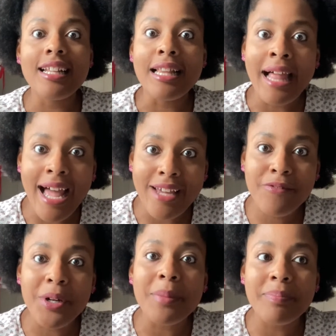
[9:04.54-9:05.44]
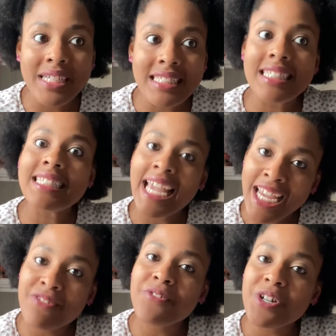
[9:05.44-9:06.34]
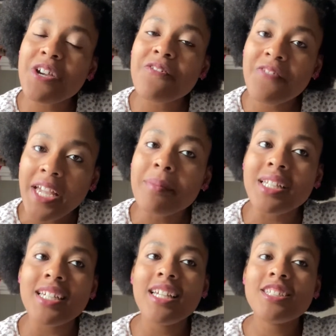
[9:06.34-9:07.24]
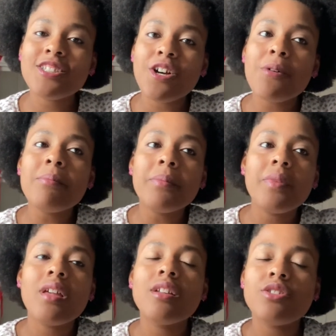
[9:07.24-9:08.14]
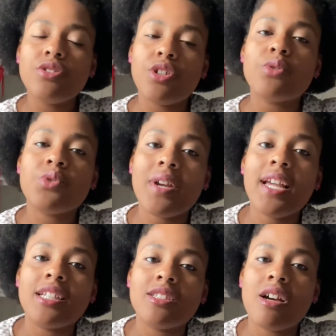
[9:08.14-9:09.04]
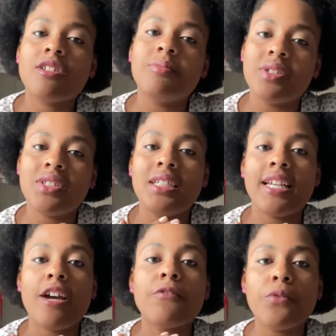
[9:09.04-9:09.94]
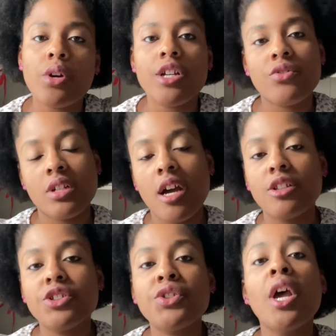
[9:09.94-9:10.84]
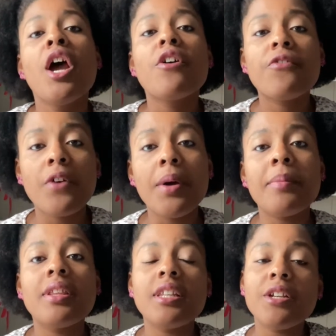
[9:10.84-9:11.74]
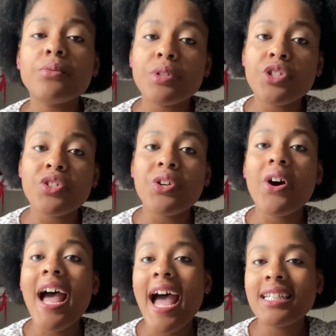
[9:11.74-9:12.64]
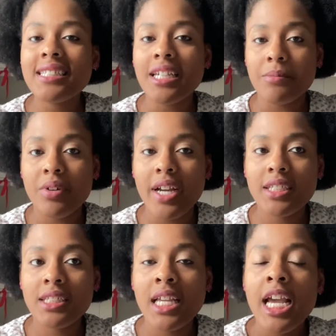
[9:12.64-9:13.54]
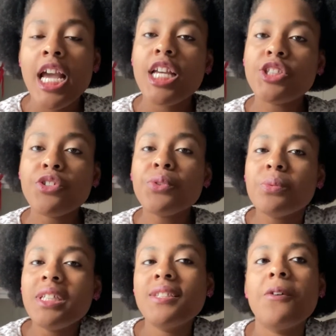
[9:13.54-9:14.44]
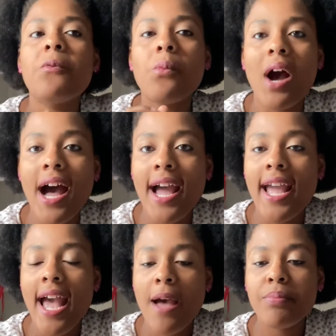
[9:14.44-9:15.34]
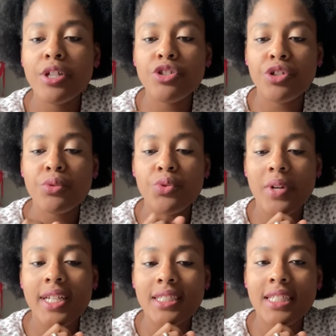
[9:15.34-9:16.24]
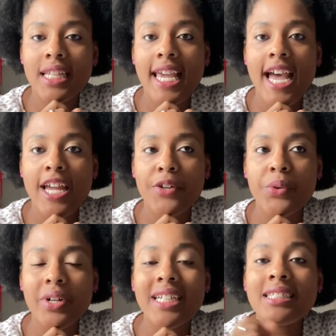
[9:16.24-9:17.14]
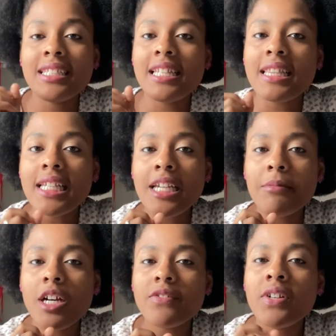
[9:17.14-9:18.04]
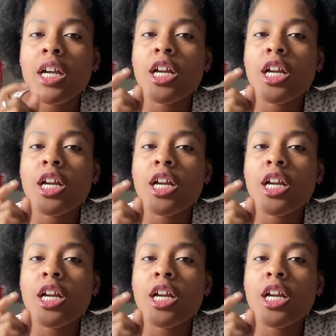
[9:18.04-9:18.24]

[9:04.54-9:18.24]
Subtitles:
lot for a business and for a family. So Joe Drake has talked Milton down $400 from the original asking price. And so the reason why I put Joe Drake into the category, into the theme of,